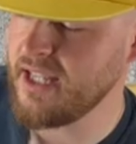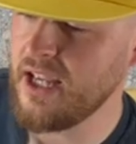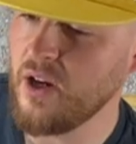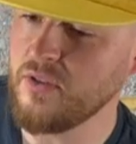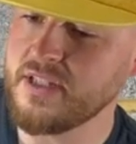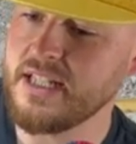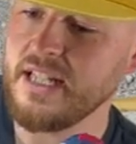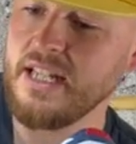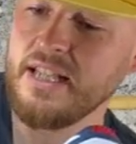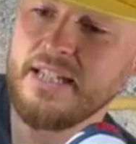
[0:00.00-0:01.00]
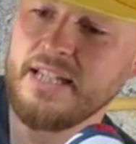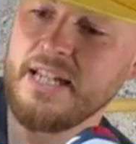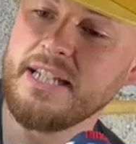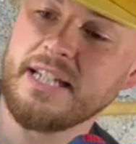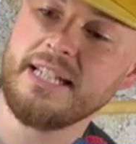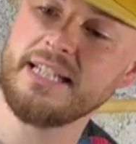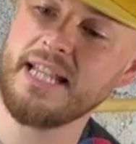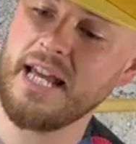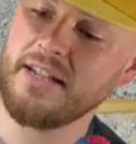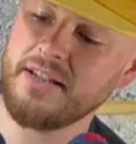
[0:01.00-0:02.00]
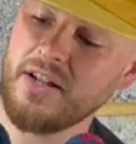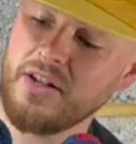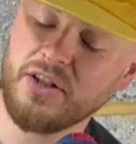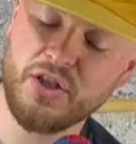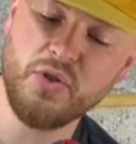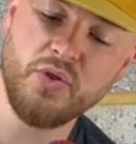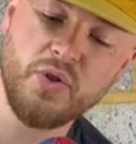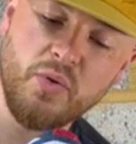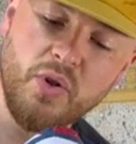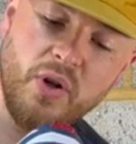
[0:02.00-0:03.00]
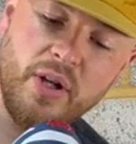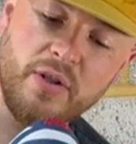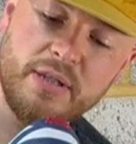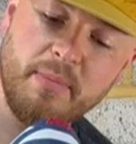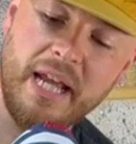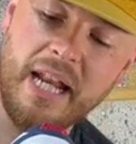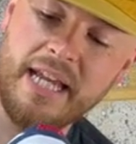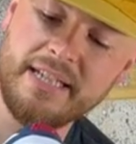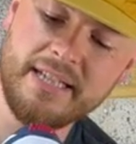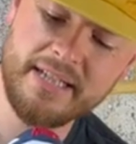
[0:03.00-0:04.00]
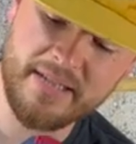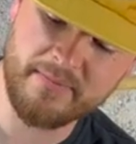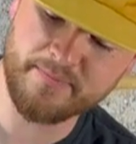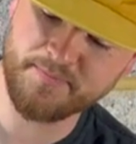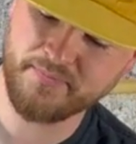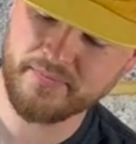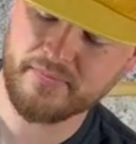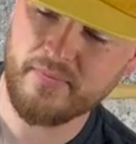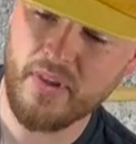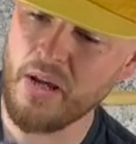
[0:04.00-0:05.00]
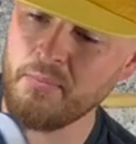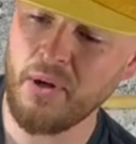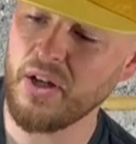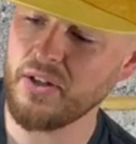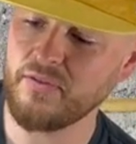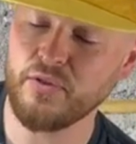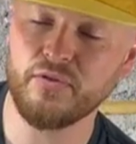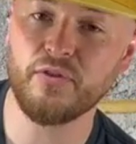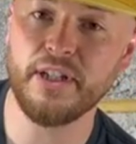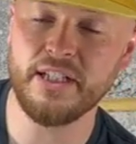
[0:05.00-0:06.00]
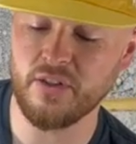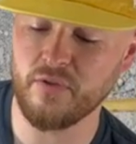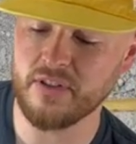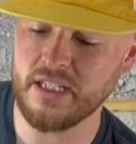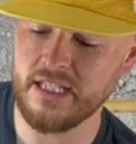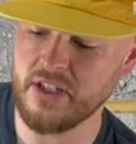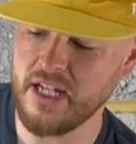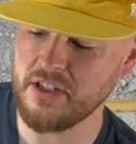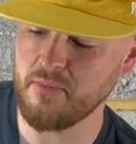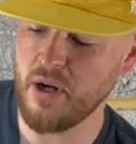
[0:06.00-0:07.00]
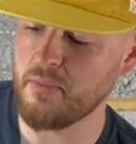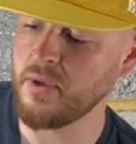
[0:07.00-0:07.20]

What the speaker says: Obviously, this is a standard dunk, so you do not get spare laces, but feel free to obviously change them up.